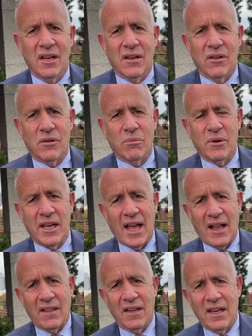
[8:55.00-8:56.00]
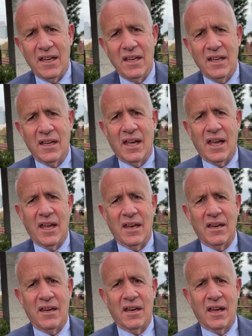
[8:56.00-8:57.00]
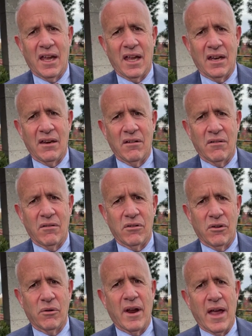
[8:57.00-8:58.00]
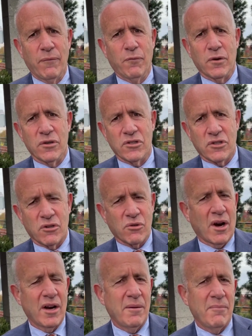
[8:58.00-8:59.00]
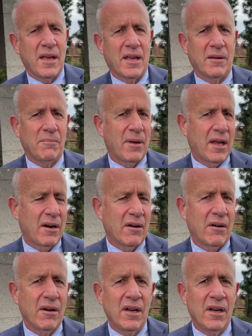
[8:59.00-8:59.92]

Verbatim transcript: the reality and, and your efforts to try to make it better